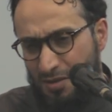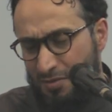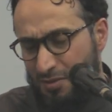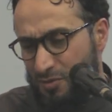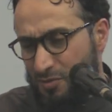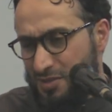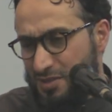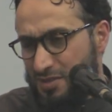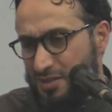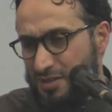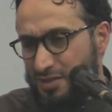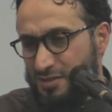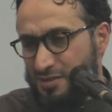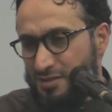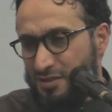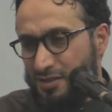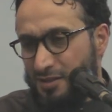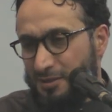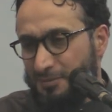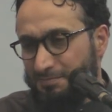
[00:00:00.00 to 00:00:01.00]
I think there was
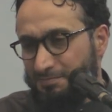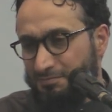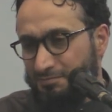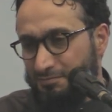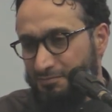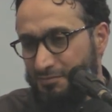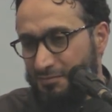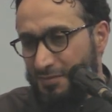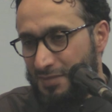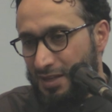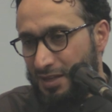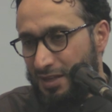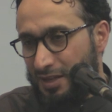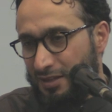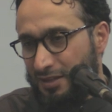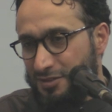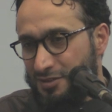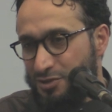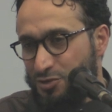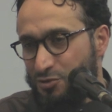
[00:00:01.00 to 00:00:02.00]
this,
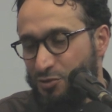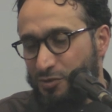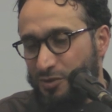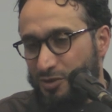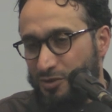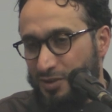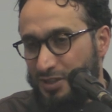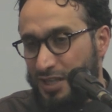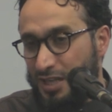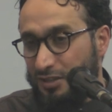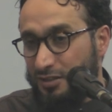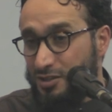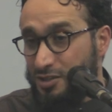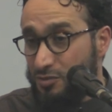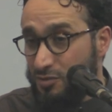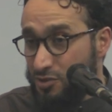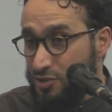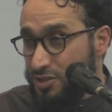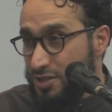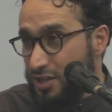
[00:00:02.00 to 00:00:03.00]
again, story or
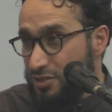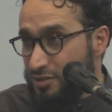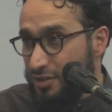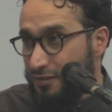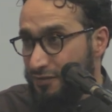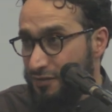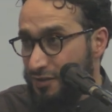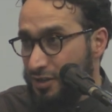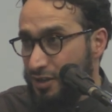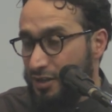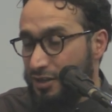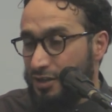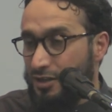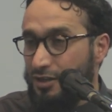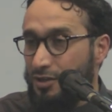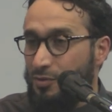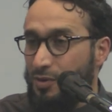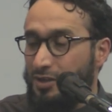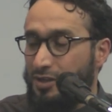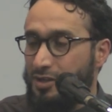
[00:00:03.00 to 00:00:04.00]
analogy, which is actually very
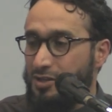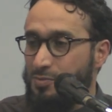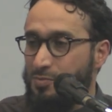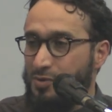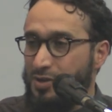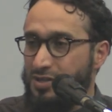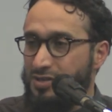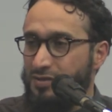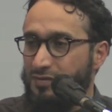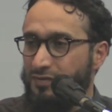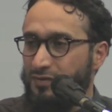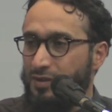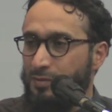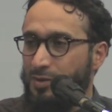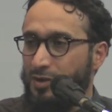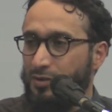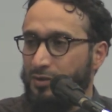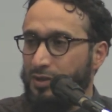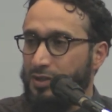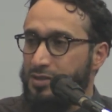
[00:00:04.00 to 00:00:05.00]
quite expressive
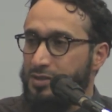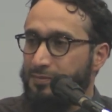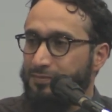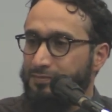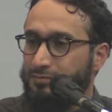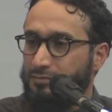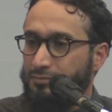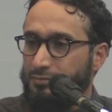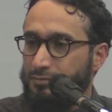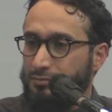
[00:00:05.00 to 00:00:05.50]
about this.